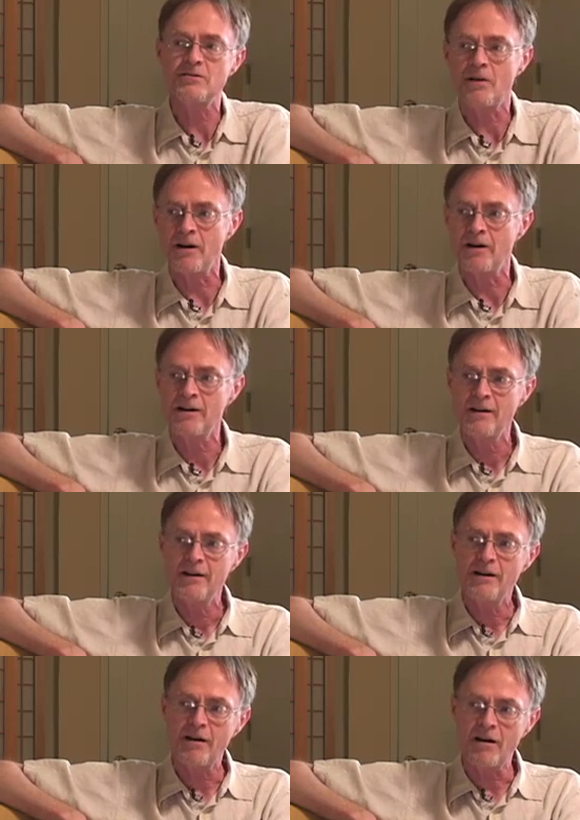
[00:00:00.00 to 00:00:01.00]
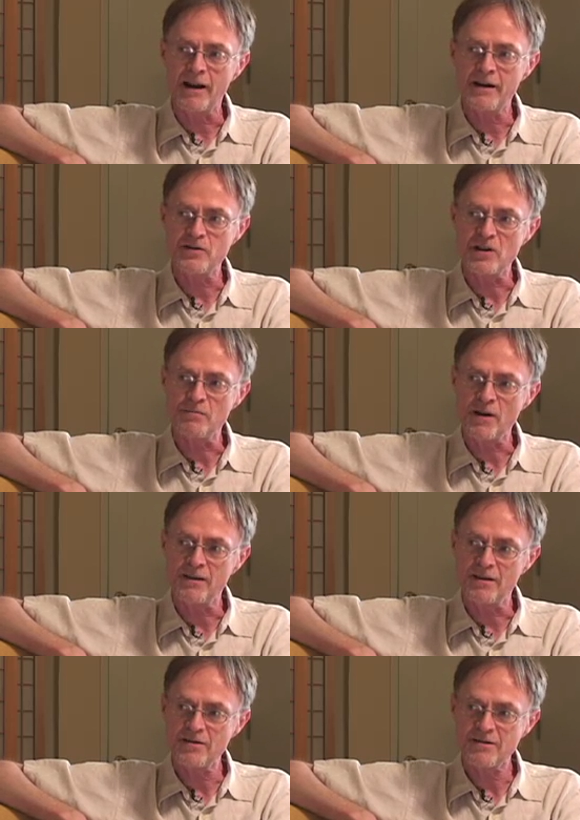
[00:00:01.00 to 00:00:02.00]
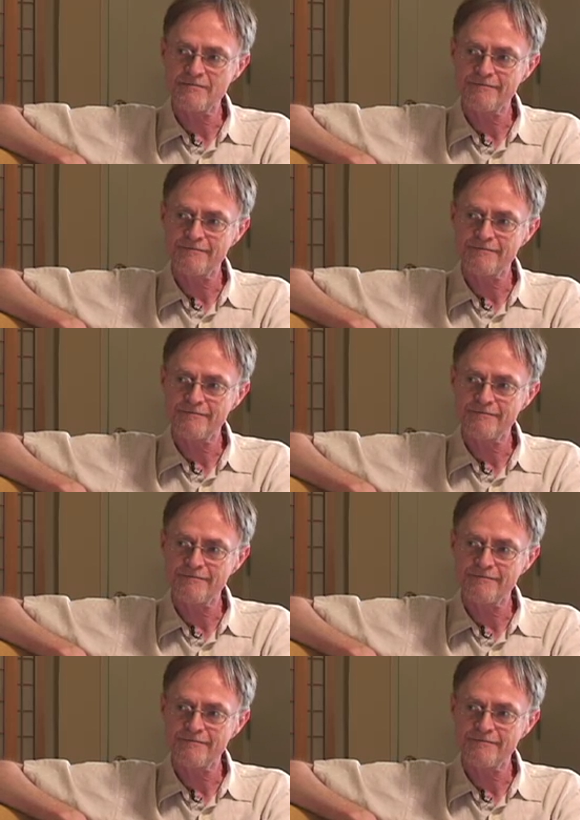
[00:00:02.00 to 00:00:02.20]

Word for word: to our, our energy dependence.